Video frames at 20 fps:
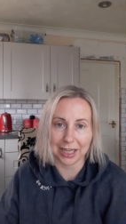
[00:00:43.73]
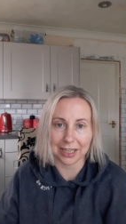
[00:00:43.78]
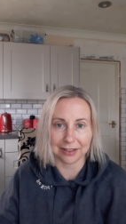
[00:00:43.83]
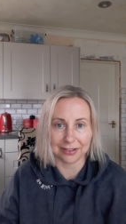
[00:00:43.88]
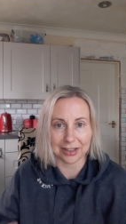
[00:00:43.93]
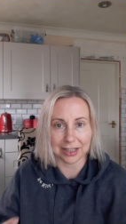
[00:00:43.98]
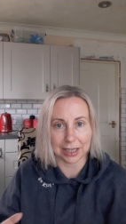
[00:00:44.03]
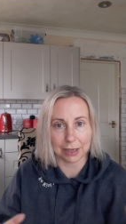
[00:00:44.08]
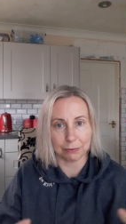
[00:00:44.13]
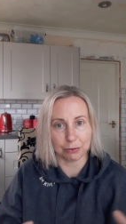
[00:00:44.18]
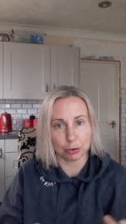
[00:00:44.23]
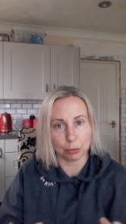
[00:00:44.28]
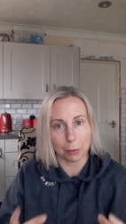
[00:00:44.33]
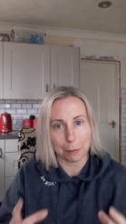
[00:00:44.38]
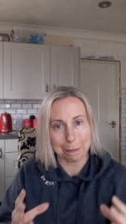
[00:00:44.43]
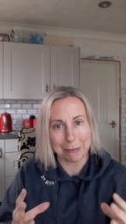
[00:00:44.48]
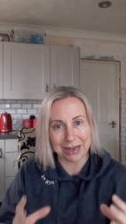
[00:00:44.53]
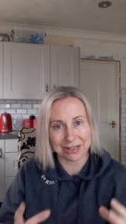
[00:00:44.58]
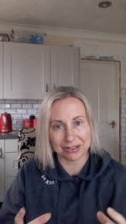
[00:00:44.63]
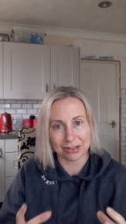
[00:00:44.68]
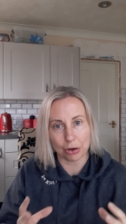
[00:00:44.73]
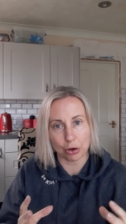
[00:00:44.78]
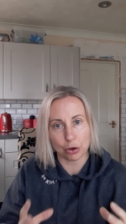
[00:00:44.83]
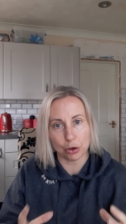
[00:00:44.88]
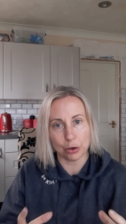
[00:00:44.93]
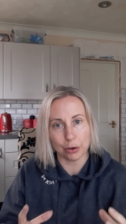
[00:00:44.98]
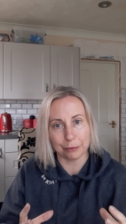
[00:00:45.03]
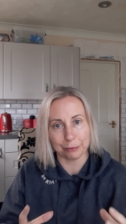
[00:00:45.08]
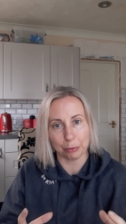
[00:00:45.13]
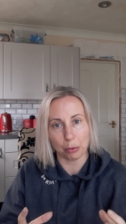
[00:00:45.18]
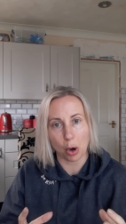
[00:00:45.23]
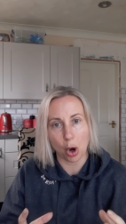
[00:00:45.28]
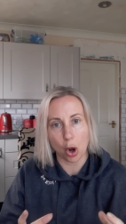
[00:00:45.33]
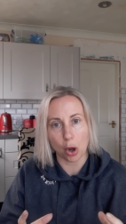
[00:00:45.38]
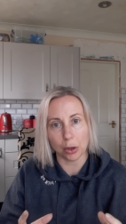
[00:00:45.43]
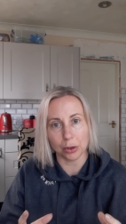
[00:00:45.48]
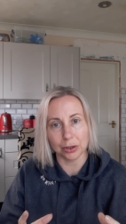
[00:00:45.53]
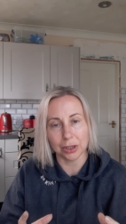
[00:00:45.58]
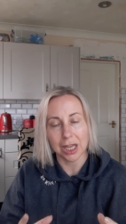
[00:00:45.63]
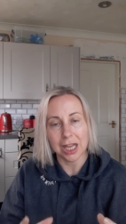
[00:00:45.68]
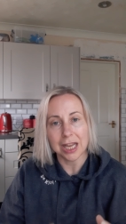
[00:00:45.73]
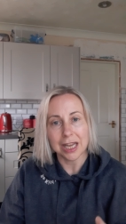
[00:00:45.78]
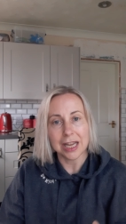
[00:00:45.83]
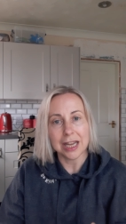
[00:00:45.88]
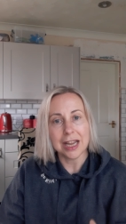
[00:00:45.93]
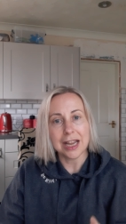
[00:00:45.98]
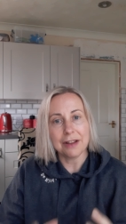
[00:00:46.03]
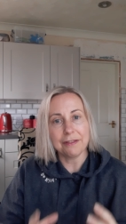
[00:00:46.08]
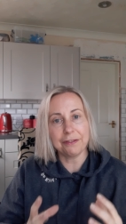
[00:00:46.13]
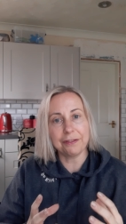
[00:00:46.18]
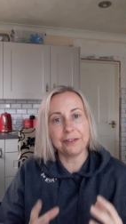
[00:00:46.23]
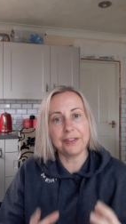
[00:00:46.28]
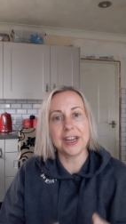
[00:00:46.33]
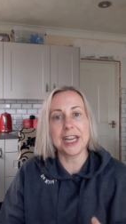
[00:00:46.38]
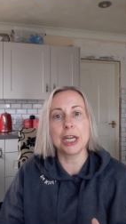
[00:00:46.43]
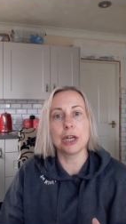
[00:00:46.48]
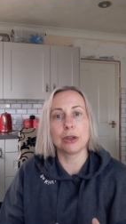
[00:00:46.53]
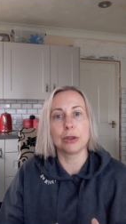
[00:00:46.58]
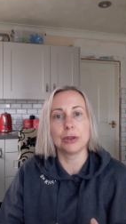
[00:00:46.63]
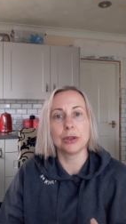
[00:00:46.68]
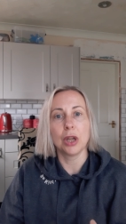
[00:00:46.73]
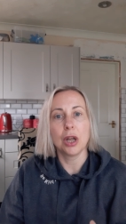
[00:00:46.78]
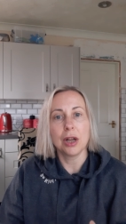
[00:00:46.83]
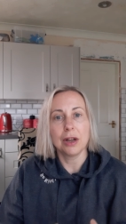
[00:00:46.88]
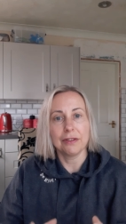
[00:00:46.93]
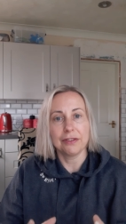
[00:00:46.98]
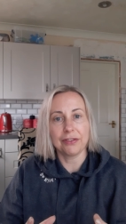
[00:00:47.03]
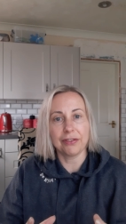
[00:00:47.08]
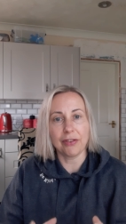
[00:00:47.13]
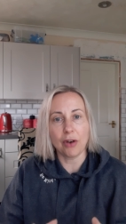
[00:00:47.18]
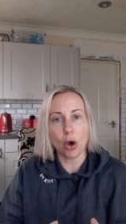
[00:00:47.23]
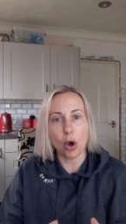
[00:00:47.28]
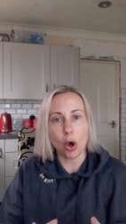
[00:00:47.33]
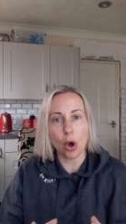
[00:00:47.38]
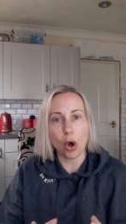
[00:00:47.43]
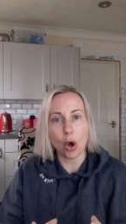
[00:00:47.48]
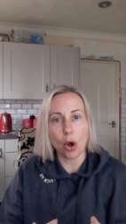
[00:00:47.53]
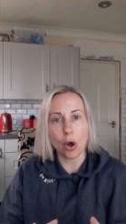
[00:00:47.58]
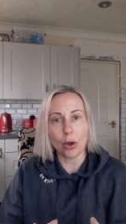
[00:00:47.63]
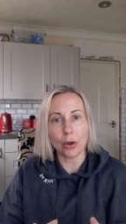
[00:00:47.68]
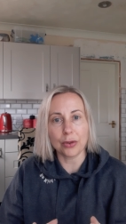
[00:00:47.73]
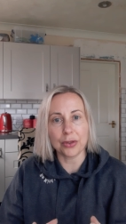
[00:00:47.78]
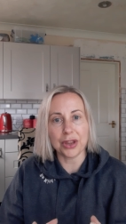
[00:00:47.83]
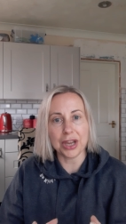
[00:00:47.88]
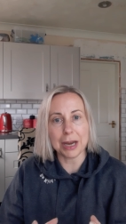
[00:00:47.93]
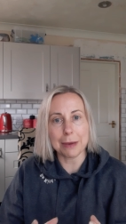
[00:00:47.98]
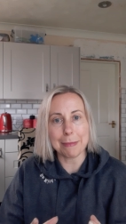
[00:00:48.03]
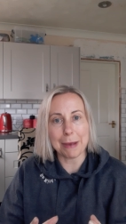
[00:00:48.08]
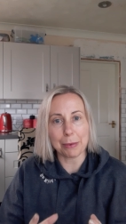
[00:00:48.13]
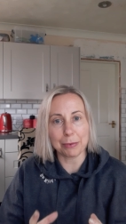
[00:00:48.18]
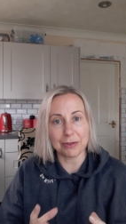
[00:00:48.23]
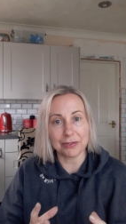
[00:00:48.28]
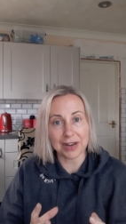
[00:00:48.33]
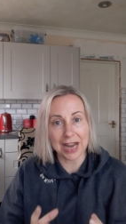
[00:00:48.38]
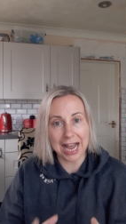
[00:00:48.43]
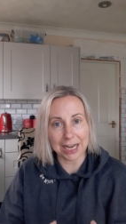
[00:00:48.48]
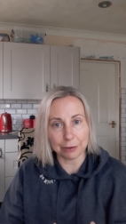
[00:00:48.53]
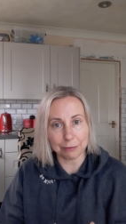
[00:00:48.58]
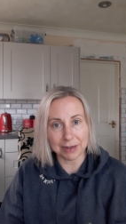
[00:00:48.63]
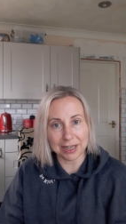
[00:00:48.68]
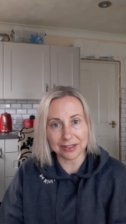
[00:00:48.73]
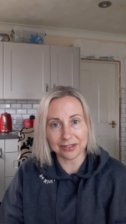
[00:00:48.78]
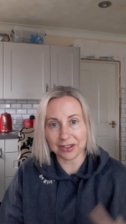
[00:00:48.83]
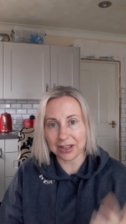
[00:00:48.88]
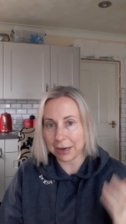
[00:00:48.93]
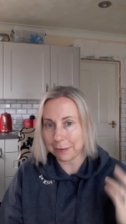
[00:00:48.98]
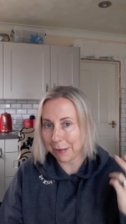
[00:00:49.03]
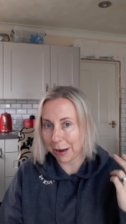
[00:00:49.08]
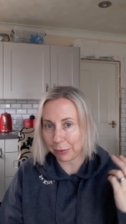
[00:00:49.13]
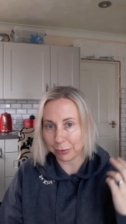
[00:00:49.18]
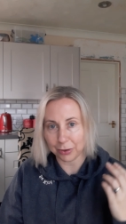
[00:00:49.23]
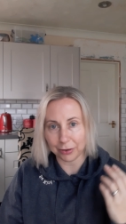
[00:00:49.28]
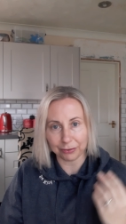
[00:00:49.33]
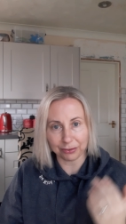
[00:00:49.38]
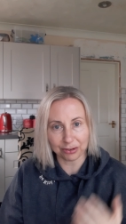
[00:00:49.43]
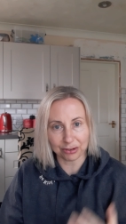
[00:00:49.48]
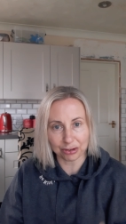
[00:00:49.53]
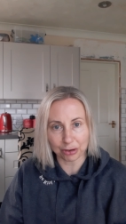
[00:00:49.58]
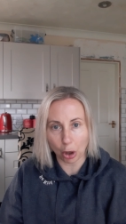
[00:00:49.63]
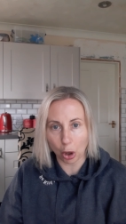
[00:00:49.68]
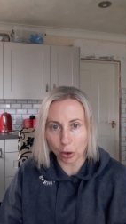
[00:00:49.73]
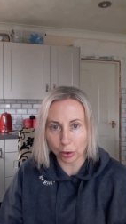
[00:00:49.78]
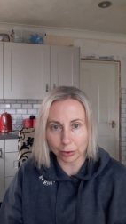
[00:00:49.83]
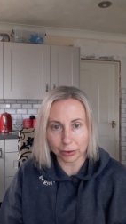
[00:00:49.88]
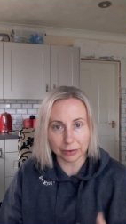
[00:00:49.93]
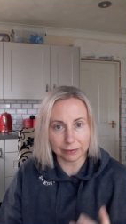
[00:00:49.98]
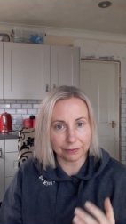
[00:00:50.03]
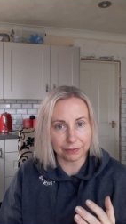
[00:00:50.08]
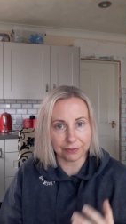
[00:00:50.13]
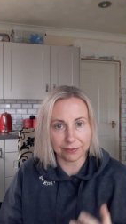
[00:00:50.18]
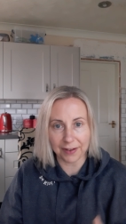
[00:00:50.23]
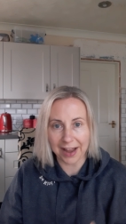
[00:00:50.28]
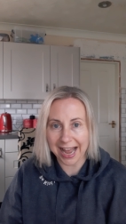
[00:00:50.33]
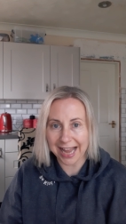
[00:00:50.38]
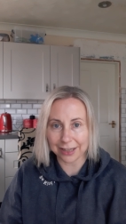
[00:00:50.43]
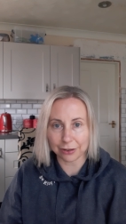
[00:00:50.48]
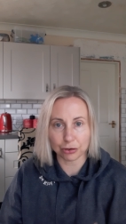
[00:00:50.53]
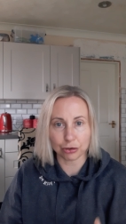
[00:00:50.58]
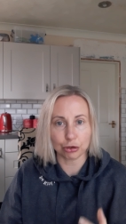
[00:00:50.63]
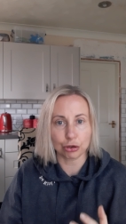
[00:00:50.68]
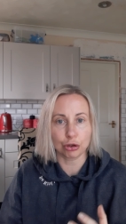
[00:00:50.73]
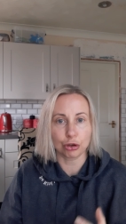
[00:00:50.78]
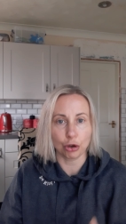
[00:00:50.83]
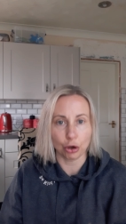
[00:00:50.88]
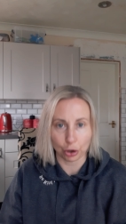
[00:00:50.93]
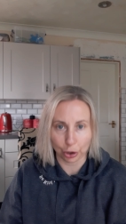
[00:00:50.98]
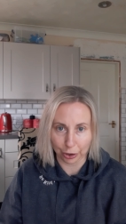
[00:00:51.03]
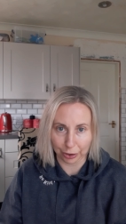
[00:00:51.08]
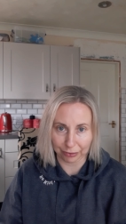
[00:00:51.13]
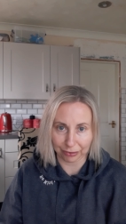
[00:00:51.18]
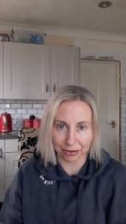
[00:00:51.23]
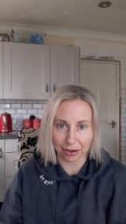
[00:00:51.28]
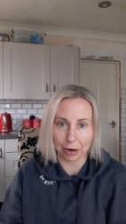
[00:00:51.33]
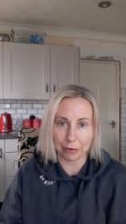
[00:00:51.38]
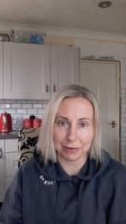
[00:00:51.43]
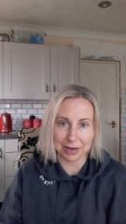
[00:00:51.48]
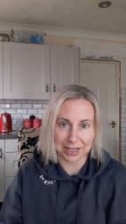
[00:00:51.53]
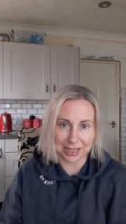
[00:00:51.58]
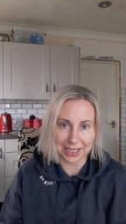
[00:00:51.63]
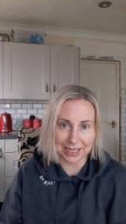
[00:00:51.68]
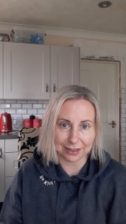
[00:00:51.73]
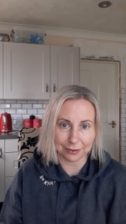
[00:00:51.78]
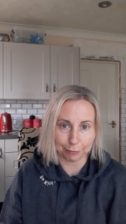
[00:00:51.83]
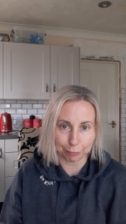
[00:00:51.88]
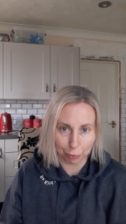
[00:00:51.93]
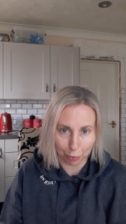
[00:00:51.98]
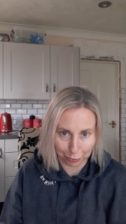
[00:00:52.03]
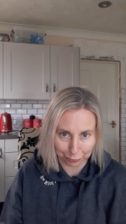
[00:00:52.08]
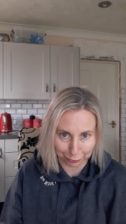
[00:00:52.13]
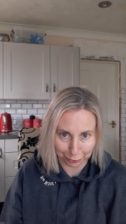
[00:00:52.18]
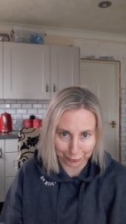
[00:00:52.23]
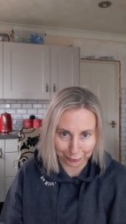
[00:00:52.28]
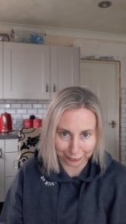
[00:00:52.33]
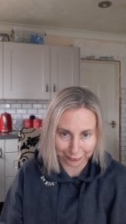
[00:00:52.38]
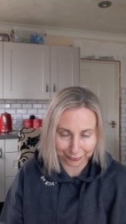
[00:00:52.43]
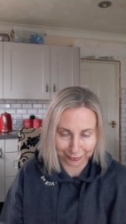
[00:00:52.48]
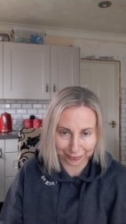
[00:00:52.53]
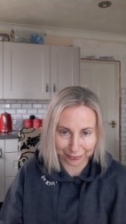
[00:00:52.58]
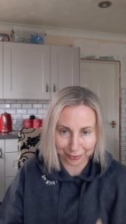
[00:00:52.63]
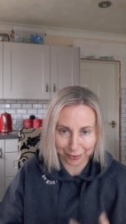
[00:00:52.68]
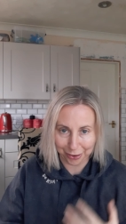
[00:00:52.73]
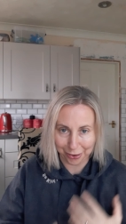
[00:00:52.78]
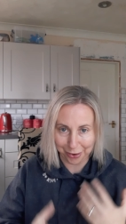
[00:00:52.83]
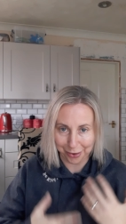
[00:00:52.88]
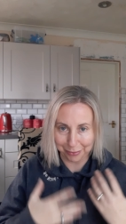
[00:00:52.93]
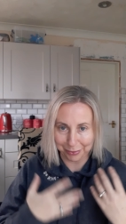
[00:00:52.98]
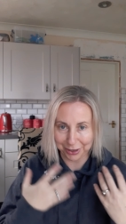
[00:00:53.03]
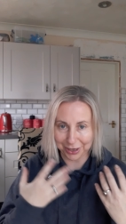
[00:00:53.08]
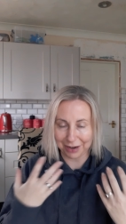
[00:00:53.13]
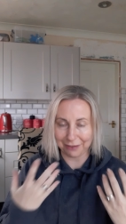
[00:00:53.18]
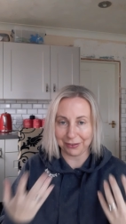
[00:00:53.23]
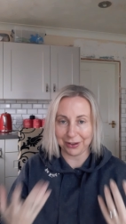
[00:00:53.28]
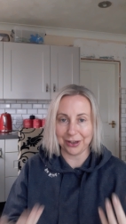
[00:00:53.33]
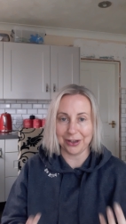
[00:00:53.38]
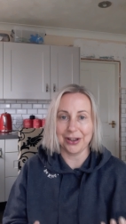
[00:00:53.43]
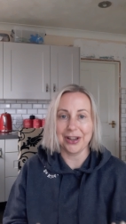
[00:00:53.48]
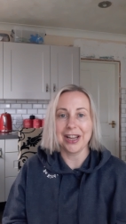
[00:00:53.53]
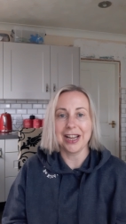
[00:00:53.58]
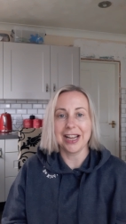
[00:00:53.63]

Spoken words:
Because it gives you a better overall feel for the amount of calories, the amount of salt, fat, sugars that are in these products. So we're going to have